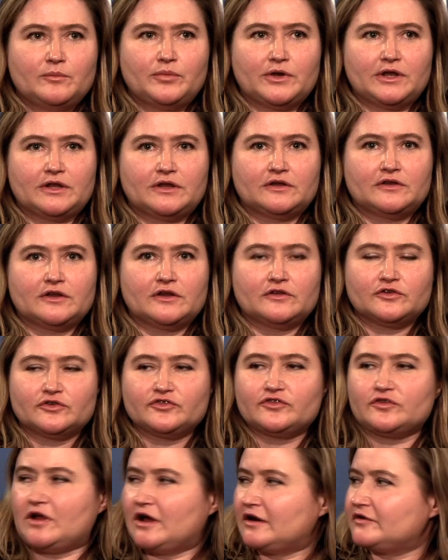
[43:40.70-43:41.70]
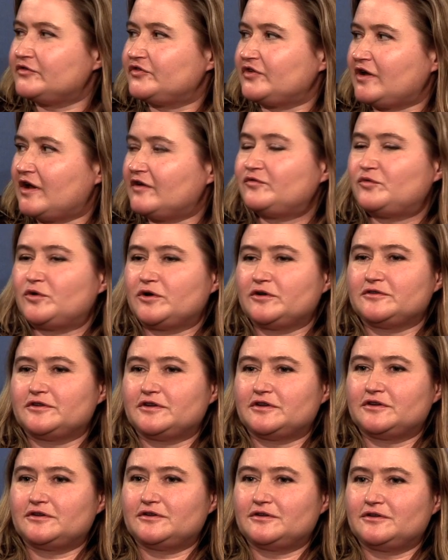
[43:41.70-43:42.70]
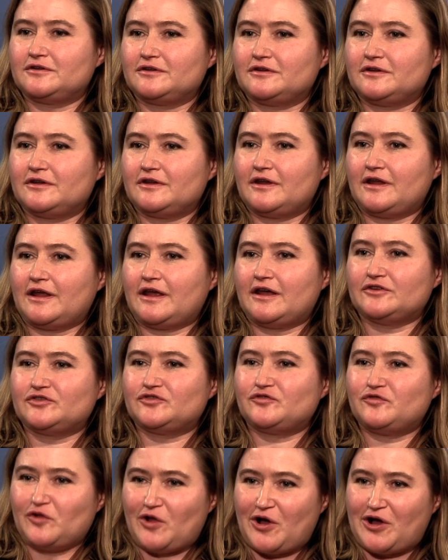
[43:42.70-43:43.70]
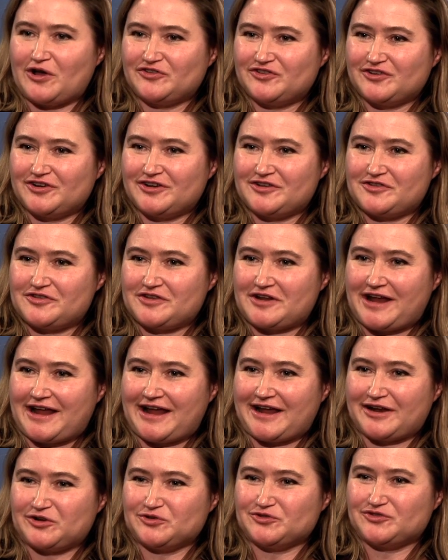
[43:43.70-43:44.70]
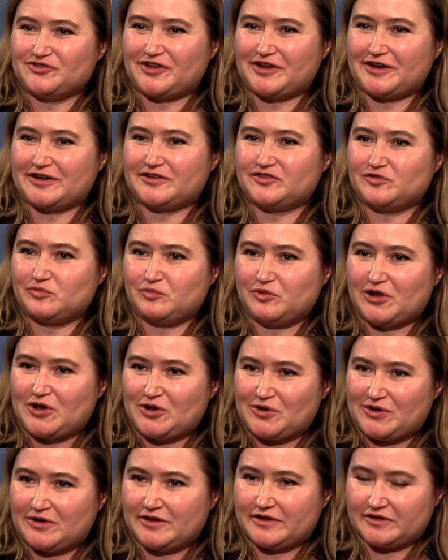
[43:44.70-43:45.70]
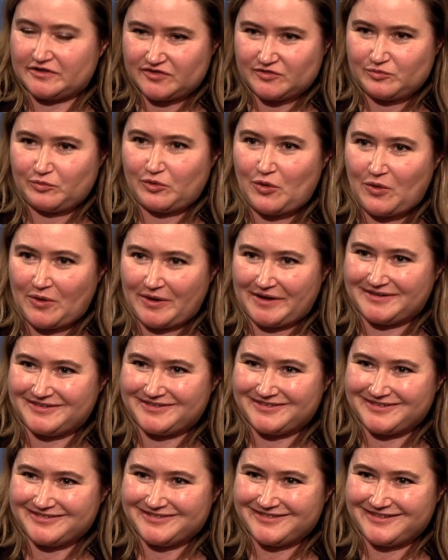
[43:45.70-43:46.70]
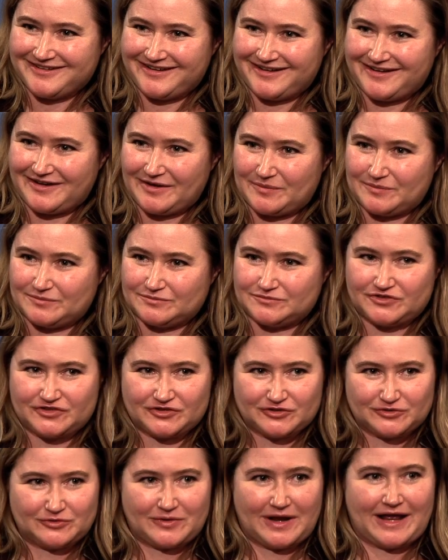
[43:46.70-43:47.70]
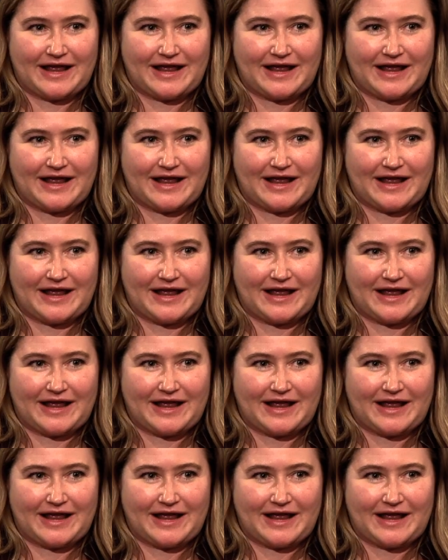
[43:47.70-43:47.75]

but th there's a lot of software that has flaws in it that hackers then explo exploit um, to